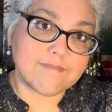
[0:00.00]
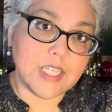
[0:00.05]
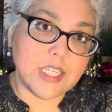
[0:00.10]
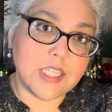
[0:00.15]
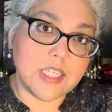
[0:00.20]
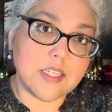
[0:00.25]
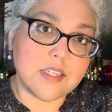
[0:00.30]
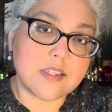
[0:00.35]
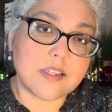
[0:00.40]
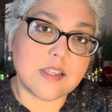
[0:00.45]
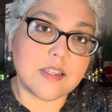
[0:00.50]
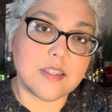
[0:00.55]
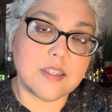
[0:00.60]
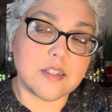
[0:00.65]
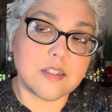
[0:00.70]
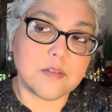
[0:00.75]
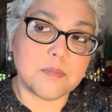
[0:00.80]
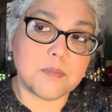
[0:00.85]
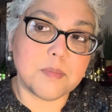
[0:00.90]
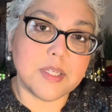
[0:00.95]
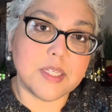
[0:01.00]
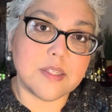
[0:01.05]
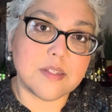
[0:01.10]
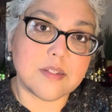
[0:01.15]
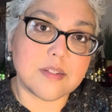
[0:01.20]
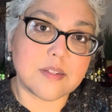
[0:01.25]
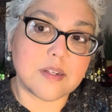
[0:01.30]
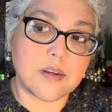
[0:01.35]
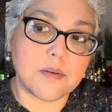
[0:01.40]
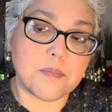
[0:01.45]
is a little
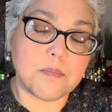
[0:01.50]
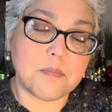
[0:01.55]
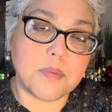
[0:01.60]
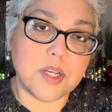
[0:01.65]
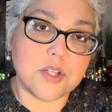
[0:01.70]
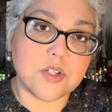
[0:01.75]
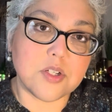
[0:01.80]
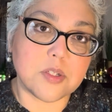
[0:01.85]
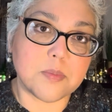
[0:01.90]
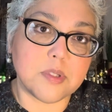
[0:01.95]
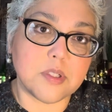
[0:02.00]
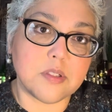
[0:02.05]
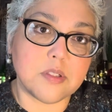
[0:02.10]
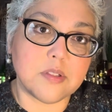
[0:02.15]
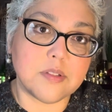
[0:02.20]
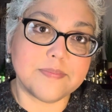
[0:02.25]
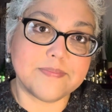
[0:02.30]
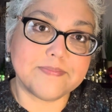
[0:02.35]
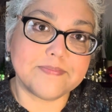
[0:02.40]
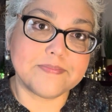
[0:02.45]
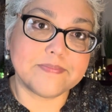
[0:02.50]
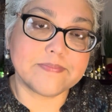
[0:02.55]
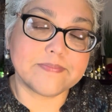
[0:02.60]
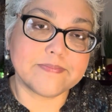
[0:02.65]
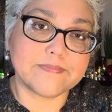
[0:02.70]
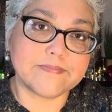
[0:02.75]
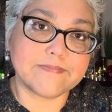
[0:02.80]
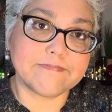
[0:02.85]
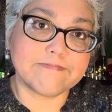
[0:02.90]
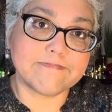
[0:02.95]
bit combustible
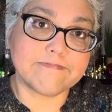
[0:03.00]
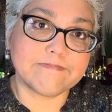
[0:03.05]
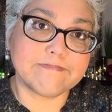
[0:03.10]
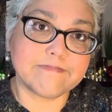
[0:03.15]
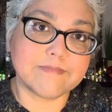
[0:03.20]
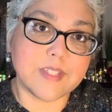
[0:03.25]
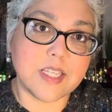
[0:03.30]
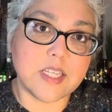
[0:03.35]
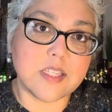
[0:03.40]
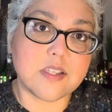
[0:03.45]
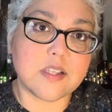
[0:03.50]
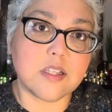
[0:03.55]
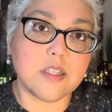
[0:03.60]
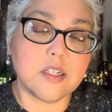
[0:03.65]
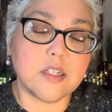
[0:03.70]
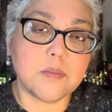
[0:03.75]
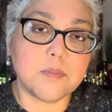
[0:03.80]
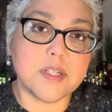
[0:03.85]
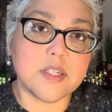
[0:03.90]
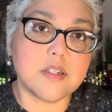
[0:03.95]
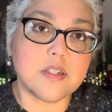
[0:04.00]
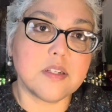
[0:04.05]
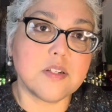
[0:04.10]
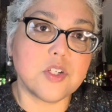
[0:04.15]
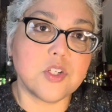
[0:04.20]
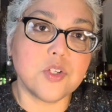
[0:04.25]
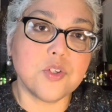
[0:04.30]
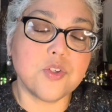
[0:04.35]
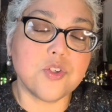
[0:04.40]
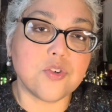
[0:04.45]
it's a little bit
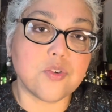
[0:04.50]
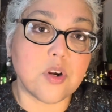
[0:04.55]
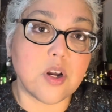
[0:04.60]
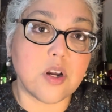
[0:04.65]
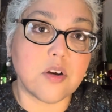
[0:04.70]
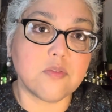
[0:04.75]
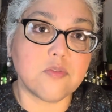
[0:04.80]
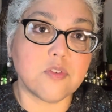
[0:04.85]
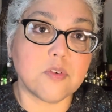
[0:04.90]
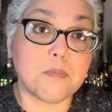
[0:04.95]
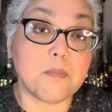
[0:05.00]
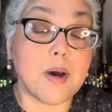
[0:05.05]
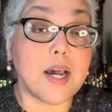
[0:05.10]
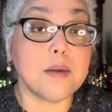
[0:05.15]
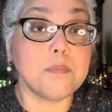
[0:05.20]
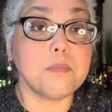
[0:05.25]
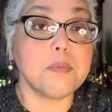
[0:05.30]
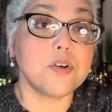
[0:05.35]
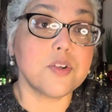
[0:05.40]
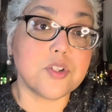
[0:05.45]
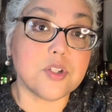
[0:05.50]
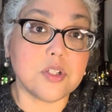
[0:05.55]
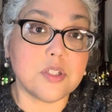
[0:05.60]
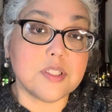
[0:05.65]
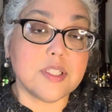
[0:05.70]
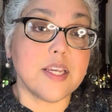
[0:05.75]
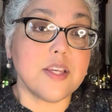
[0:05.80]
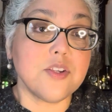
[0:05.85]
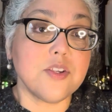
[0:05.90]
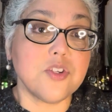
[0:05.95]
too strong for my personal
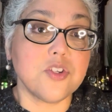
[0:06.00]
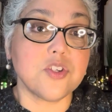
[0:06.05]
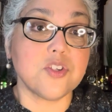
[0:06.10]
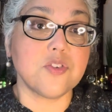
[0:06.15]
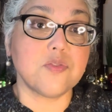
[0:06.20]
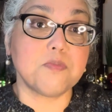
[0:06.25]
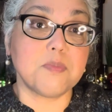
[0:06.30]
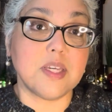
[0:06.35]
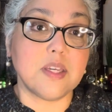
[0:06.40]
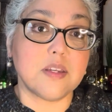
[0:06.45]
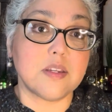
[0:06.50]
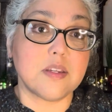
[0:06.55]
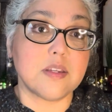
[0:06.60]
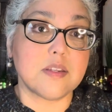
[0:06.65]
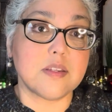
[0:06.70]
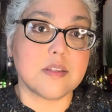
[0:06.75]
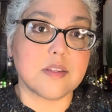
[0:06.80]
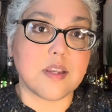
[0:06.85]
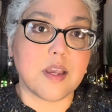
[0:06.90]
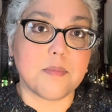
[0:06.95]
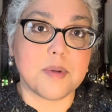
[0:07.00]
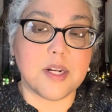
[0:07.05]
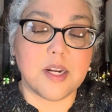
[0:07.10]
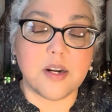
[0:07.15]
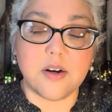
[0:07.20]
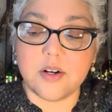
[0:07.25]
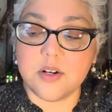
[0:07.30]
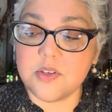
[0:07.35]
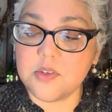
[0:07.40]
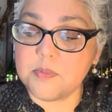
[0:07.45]
taste just because I'm an
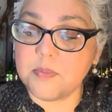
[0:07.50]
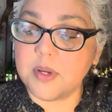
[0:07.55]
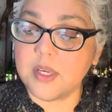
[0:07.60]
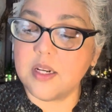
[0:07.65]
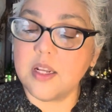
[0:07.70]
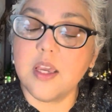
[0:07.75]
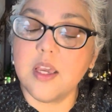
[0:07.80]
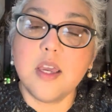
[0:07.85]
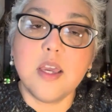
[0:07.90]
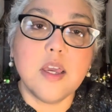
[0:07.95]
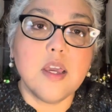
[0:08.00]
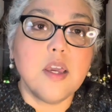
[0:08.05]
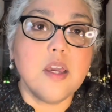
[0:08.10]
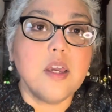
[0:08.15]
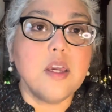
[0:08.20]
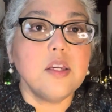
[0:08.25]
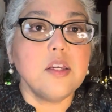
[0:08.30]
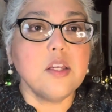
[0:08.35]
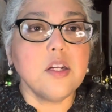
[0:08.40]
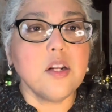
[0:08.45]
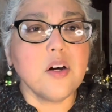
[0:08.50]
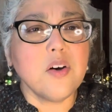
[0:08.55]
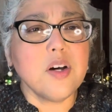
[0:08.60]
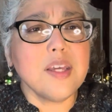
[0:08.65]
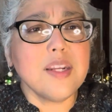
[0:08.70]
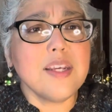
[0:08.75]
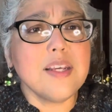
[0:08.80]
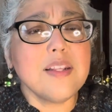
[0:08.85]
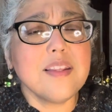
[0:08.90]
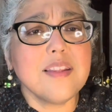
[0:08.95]
Aries, but you know,
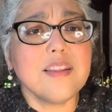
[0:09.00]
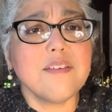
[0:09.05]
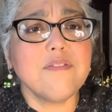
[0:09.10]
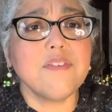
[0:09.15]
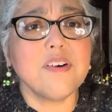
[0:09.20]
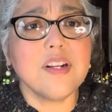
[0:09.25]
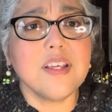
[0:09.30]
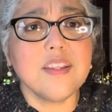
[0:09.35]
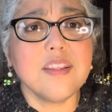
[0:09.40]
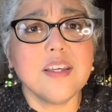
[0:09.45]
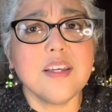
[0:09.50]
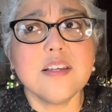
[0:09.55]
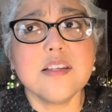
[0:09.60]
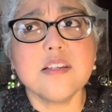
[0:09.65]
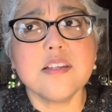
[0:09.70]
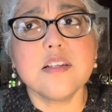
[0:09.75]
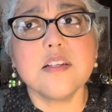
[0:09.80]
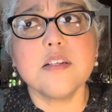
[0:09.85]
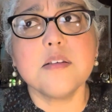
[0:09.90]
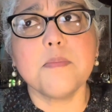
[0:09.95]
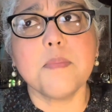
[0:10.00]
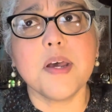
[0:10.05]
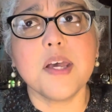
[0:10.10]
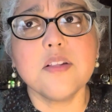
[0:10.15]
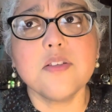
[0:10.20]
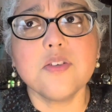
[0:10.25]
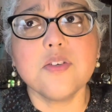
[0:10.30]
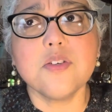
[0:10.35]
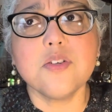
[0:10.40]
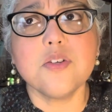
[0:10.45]
and it, the funny thing is it
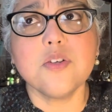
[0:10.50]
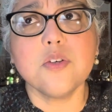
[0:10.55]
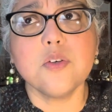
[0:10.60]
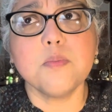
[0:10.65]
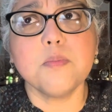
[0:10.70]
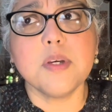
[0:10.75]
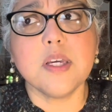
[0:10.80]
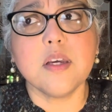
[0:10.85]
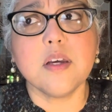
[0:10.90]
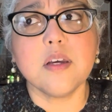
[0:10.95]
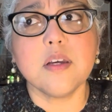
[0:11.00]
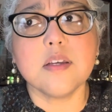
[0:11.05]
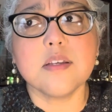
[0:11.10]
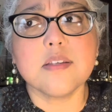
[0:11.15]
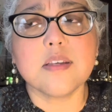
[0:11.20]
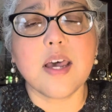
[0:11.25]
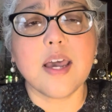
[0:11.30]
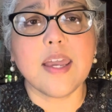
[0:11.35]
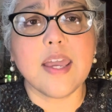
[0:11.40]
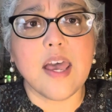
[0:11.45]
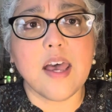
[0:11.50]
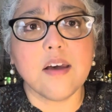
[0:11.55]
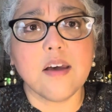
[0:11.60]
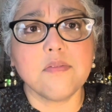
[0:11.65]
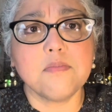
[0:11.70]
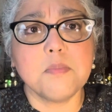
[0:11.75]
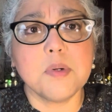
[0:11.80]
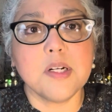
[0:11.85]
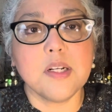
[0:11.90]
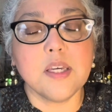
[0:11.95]
depends too because I
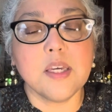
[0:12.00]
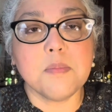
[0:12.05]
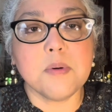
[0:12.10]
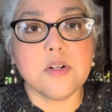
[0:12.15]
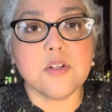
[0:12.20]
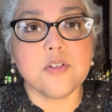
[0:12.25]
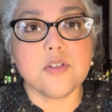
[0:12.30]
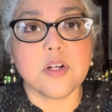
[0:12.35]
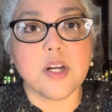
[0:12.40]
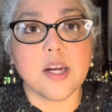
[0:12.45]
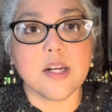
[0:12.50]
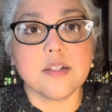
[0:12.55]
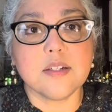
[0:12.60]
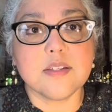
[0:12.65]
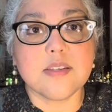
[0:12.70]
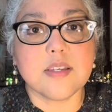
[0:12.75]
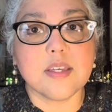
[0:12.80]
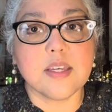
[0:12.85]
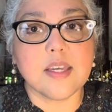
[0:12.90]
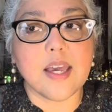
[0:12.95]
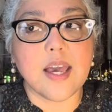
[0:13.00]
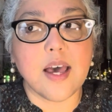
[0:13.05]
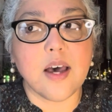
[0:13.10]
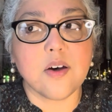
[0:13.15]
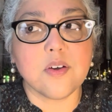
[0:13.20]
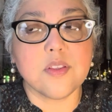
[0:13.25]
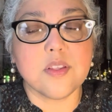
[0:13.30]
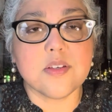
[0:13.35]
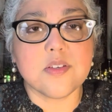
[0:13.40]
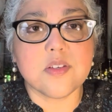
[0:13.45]
have been keeping track to see
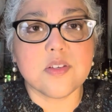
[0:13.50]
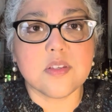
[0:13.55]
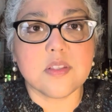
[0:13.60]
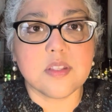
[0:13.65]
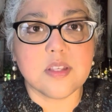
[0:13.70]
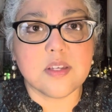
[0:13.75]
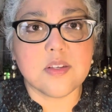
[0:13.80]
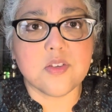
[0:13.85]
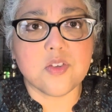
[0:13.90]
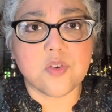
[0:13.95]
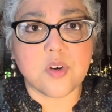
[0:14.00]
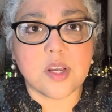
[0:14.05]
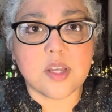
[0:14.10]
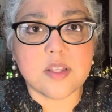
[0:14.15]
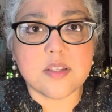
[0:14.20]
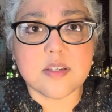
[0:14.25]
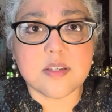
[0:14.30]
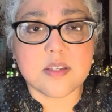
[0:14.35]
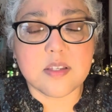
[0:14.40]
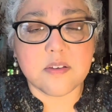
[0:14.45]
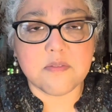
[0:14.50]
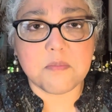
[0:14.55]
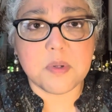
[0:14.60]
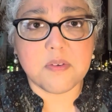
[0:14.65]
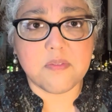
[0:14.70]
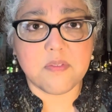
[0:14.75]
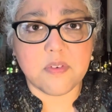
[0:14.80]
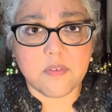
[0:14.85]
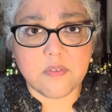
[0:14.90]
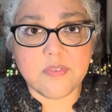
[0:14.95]
how this these transits have
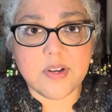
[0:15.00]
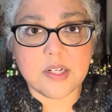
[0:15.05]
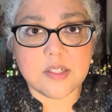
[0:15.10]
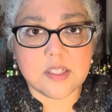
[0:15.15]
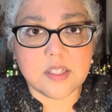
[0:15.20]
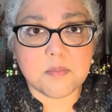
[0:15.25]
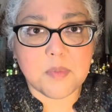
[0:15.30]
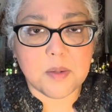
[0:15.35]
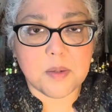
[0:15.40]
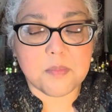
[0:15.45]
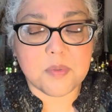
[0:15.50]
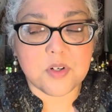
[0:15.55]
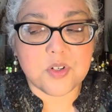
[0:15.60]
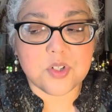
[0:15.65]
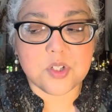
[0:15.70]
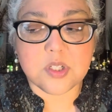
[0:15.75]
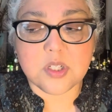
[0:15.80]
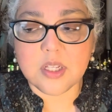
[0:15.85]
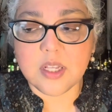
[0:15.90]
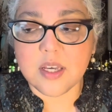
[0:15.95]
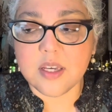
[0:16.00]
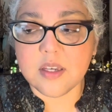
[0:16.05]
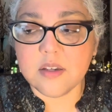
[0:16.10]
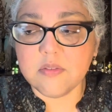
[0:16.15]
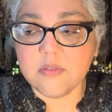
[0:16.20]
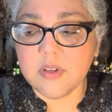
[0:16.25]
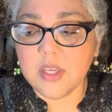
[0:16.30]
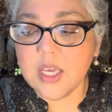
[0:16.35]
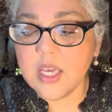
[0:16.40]
been affecting my personal life.